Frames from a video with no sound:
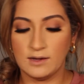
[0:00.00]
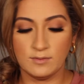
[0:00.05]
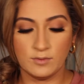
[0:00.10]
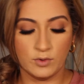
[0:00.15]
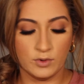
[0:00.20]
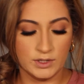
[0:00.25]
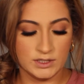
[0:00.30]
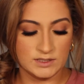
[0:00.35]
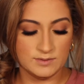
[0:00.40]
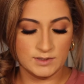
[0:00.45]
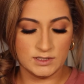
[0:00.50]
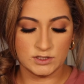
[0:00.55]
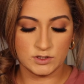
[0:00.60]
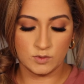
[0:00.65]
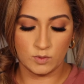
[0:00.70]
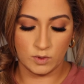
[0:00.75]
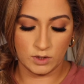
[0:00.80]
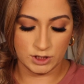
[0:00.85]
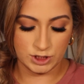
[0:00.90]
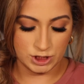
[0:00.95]
am going to be
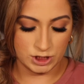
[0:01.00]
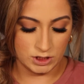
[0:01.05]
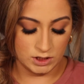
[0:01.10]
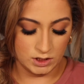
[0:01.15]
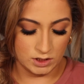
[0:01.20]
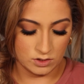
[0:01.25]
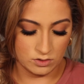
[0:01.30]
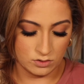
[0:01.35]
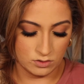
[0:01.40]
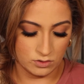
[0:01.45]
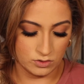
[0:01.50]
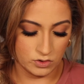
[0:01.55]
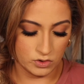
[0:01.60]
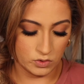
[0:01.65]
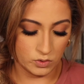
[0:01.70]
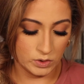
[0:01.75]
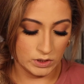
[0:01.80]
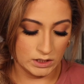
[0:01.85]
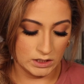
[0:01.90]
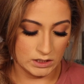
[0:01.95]
swatching all
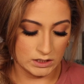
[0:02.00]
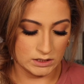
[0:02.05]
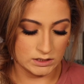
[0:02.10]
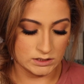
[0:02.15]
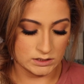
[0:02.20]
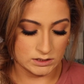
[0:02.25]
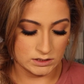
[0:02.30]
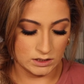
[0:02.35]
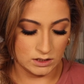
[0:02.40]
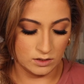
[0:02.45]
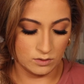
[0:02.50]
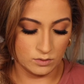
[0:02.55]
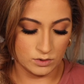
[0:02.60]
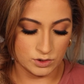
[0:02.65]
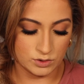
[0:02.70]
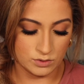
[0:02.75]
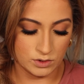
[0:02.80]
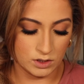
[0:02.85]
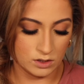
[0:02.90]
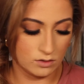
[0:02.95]
three and seeing
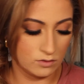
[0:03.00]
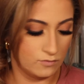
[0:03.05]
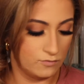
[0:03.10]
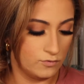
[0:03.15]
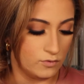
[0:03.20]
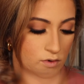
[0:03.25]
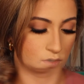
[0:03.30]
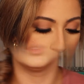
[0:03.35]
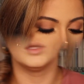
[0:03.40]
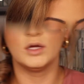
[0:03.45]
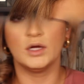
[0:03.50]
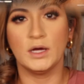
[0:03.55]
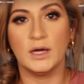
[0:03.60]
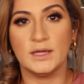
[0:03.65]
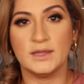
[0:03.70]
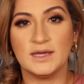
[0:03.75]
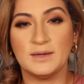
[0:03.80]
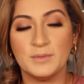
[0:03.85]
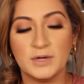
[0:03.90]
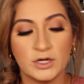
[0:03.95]
which one I go for. I
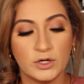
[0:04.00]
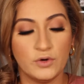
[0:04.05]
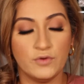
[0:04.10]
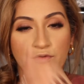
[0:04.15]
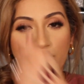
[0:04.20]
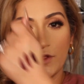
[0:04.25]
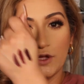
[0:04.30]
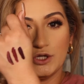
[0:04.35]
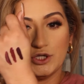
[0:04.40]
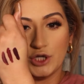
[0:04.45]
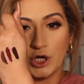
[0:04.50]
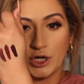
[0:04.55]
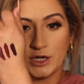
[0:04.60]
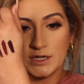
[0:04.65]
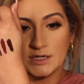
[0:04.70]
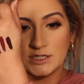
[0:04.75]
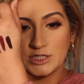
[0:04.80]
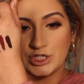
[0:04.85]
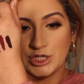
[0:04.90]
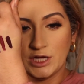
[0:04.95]
think I'm going to go for the
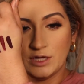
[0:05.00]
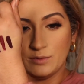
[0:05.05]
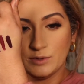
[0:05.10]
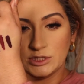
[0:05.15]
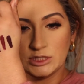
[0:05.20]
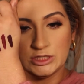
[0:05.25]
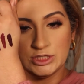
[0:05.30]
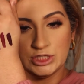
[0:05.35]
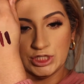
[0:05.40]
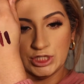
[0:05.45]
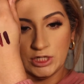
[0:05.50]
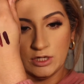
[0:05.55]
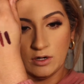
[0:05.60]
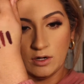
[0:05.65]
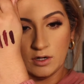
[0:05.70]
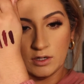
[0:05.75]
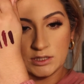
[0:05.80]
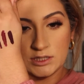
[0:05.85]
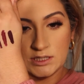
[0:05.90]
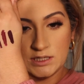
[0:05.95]
darkest shade, which is She
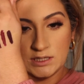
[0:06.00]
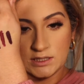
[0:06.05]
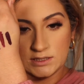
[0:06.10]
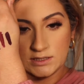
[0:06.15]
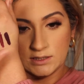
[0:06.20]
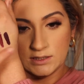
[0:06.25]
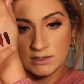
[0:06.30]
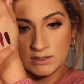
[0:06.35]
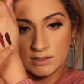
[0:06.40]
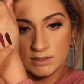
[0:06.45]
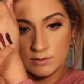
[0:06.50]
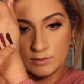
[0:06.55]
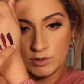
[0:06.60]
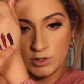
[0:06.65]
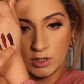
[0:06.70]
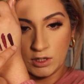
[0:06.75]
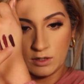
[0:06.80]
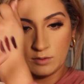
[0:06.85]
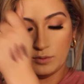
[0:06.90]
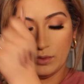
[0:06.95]
Auntie. It's this
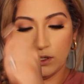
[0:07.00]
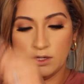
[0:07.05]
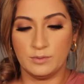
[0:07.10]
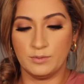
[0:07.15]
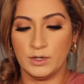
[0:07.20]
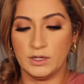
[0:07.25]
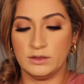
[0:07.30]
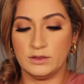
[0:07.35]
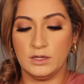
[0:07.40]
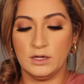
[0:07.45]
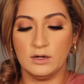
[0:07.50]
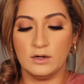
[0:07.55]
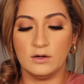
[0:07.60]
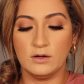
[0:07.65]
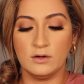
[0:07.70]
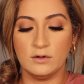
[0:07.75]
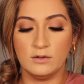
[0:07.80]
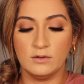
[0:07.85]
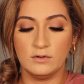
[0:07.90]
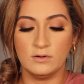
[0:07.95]
dark plum right
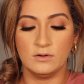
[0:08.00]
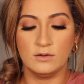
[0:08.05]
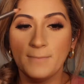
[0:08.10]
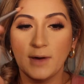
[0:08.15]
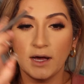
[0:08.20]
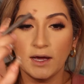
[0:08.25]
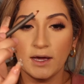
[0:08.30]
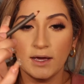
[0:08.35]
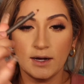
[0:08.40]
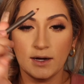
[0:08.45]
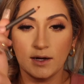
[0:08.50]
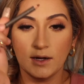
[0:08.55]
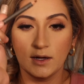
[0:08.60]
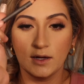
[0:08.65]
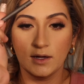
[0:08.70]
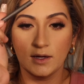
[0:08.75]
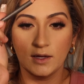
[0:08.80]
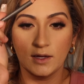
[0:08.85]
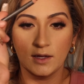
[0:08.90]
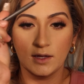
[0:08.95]
there. Mud
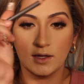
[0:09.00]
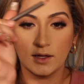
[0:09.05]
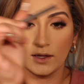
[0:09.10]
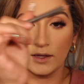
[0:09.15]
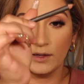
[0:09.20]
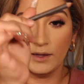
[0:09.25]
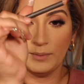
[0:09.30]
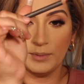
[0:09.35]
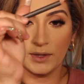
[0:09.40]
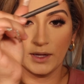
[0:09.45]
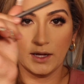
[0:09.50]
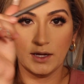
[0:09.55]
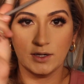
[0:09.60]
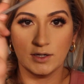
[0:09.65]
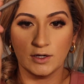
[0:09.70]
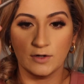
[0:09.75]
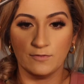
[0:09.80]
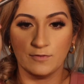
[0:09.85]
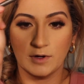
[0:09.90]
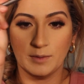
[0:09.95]
lip
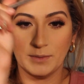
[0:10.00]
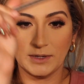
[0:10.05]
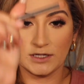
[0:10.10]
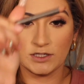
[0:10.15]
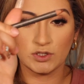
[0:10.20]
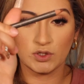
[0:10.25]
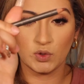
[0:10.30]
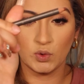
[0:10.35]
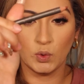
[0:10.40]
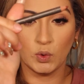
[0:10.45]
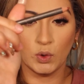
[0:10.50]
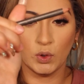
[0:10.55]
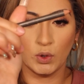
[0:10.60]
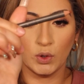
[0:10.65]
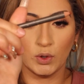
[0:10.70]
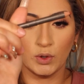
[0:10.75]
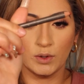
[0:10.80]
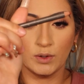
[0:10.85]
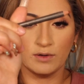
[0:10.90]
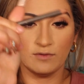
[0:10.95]
liner from my
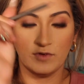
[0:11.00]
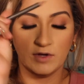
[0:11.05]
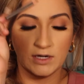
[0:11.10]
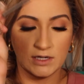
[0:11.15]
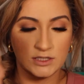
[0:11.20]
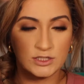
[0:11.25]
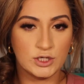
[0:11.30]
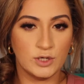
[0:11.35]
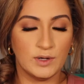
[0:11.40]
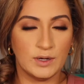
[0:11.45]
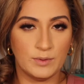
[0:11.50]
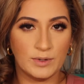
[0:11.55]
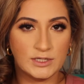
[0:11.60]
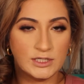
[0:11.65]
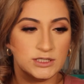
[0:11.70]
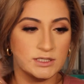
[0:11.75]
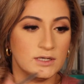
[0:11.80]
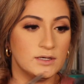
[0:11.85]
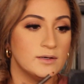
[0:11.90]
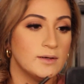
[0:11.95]
school. You guys know I
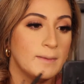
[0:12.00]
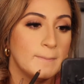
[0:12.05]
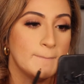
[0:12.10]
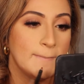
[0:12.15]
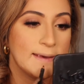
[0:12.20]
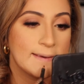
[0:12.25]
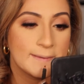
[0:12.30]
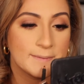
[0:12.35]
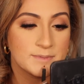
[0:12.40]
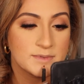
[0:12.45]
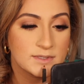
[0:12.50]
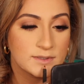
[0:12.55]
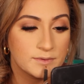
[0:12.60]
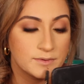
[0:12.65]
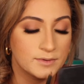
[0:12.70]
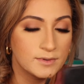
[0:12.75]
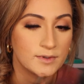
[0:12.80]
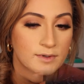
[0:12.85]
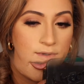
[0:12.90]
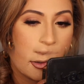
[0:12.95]
went to makeup
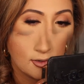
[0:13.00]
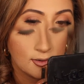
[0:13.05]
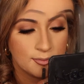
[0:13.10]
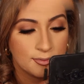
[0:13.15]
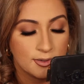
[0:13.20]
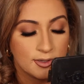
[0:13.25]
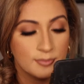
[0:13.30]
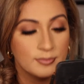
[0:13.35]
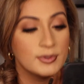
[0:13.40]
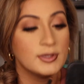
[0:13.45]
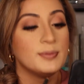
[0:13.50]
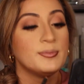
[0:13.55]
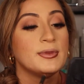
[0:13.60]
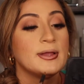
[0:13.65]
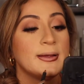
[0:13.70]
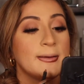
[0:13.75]
school in plum lip